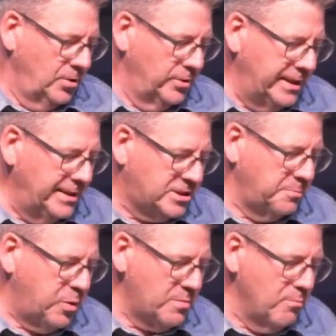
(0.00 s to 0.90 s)
you need to
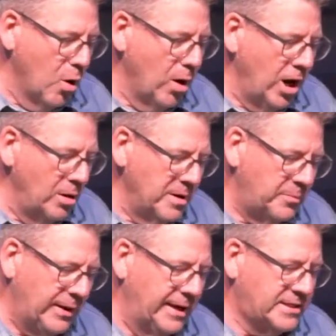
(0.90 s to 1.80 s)
put more armor
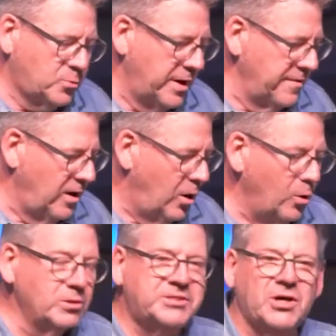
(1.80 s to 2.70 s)
plate where the
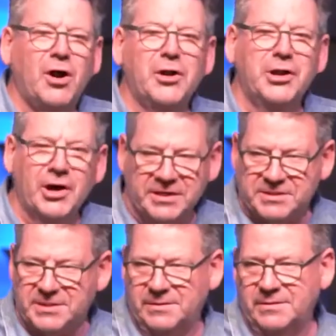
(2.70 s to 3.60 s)
holes are not.